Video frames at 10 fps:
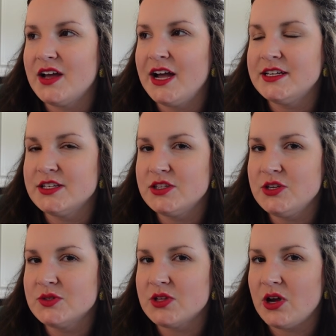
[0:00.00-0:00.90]
I did
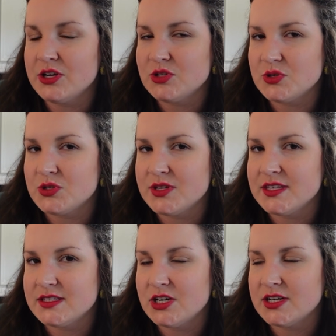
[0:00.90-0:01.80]
use long and short
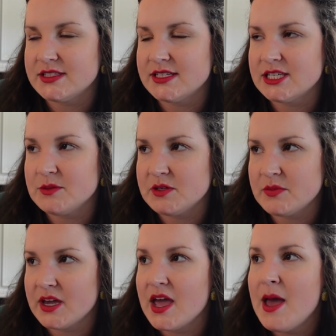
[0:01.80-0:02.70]
this year because I skipped
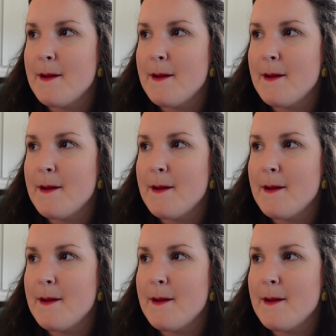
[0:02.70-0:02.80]
something.